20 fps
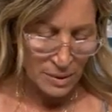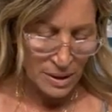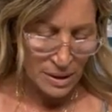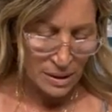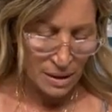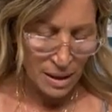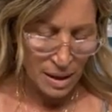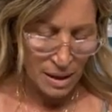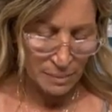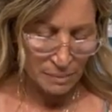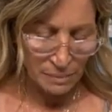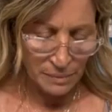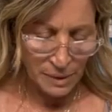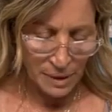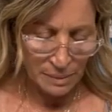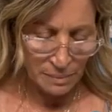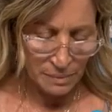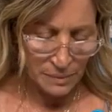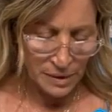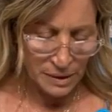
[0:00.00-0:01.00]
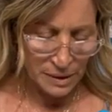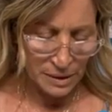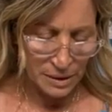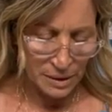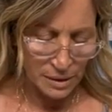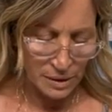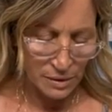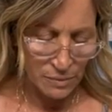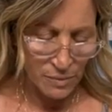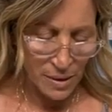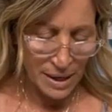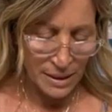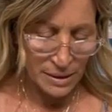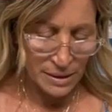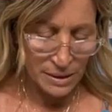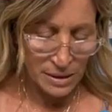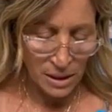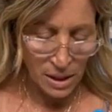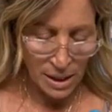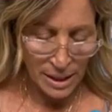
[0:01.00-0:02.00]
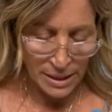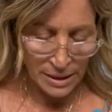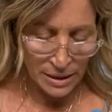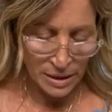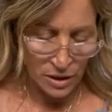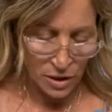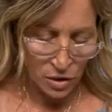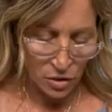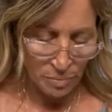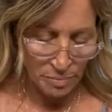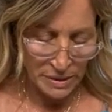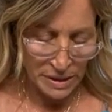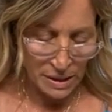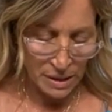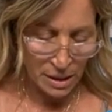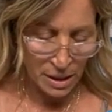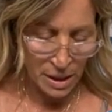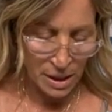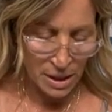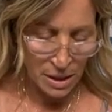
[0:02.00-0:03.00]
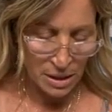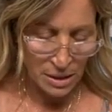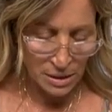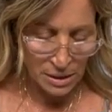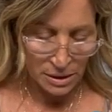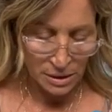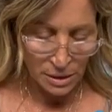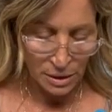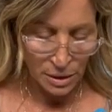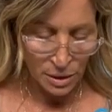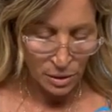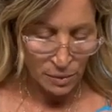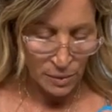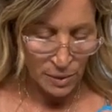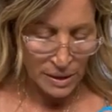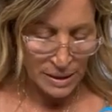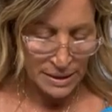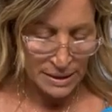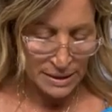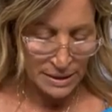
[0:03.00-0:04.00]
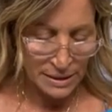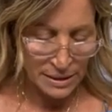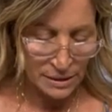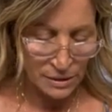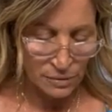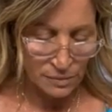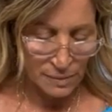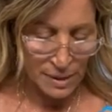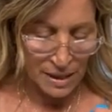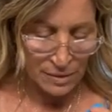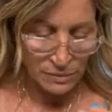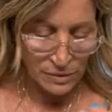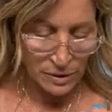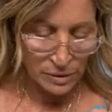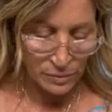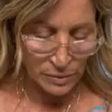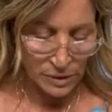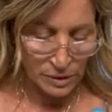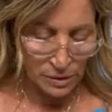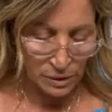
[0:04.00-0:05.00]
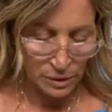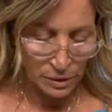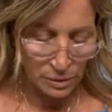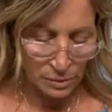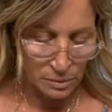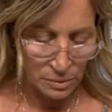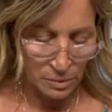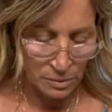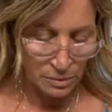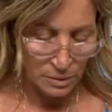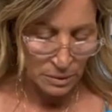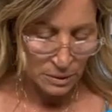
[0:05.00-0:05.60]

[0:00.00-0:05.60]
Well, I'm thinking. You want it tight though, because we're going to seal around it with glue